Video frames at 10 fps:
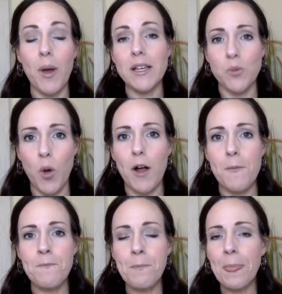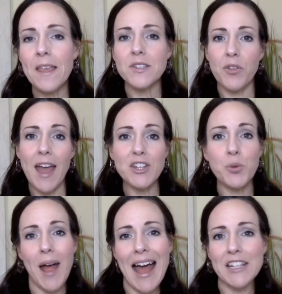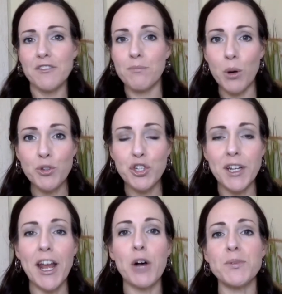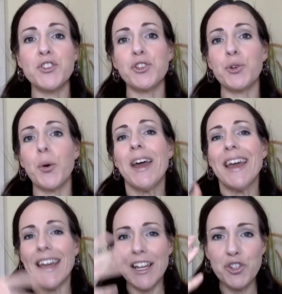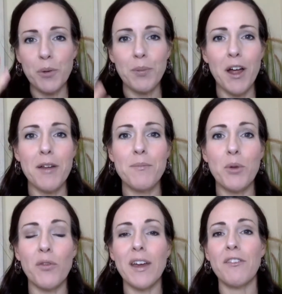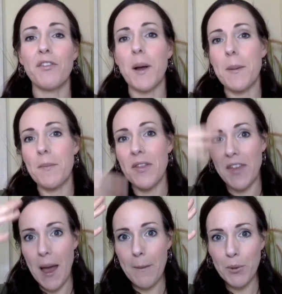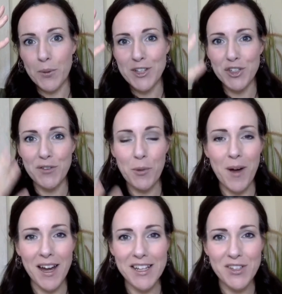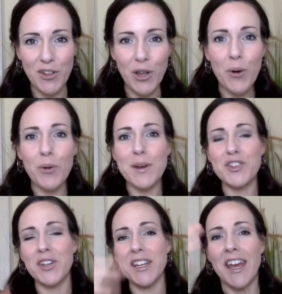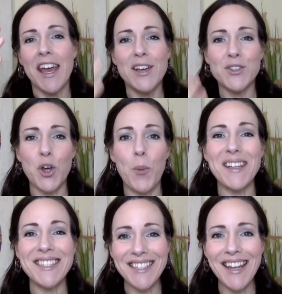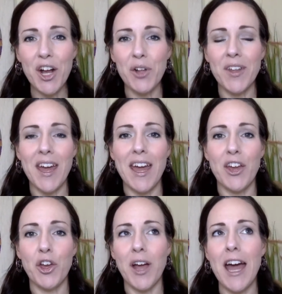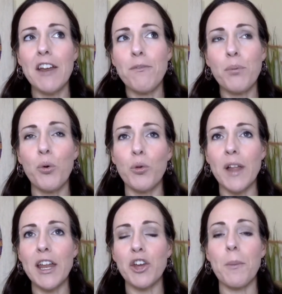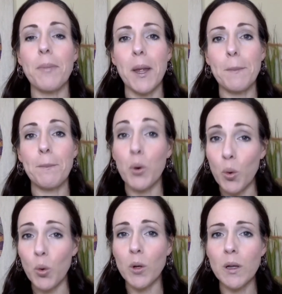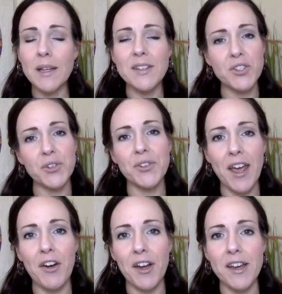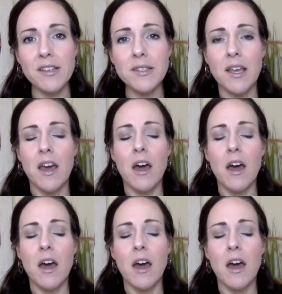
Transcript: as well. So the actual act of motion helps to get your blood moving from the upper region of your body to the lower region. So by sitting all day, you're kind of letting your blood pool in certain areas,